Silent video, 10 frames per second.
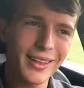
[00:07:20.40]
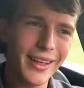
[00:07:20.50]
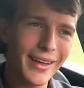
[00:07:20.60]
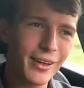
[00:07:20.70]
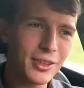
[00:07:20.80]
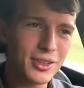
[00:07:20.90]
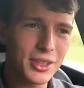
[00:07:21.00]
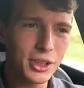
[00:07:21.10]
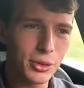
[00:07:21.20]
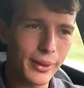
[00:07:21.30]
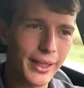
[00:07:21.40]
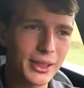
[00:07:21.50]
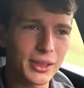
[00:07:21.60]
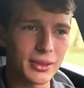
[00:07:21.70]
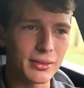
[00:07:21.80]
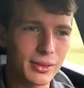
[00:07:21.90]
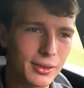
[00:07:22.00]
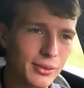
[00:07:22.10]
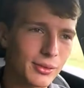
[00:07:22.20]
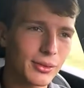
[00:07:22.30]
in our
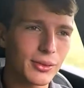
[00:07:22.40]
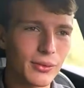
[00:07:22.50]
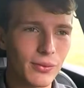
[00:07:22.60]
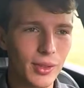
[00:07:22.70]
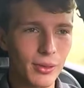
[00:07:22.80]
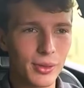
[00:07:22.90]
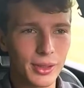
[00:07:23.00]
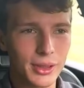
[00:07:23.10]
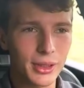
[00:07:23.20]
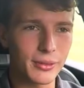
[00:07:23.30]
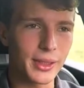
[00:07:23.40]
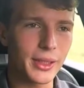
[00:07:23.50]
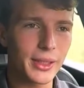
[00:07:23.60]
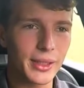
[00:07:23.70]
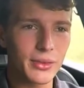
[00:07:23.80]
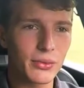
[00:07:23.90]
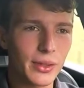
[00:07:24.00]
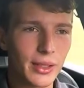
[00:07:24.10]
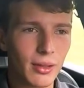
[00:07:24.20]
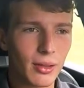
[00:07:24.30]
situations, what we're doing is
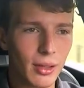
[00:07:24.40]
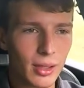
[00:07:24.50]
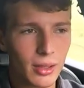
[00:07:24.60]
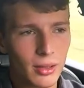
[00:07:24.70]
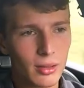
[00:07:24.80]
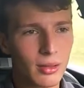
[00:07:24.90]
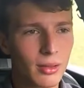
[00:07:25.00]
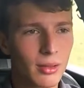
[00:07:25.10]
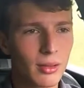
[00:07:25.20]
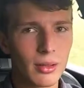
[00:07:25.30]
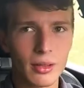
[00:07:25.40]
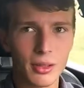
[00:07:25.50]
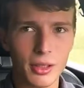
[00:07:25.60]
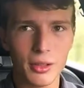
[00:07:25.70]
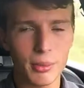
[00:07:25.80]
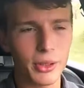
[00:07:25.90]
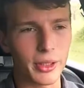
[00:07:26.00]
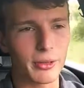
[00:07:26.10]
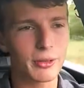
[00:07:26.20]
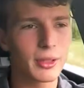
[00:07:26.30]
we are
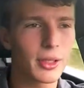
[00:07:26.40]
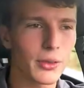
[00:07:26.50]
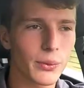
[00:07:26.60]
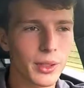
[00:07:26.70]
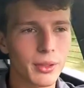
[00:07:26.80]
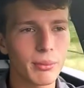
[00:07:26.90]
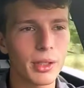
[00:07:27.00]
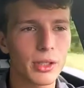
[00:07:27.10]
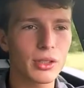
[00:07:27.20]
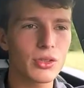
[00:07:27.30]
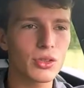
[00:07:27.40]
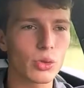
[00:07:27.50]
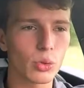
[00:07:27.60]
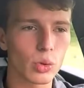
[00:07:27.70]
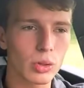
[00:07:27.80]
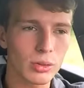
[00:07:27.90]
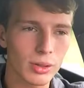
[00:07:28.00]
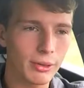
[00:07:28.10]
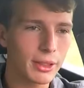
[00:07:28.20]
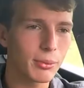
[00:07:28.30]
commuting. We're commuting to school,
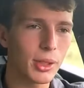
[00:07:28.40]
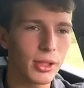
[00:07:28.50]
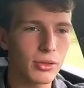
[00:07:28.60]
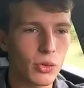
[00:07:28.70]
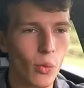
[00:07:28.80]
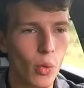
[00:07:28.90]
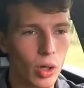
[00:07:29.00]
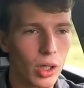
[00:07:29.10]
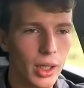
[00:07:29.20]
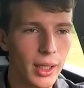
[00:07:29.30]
or commuting to work.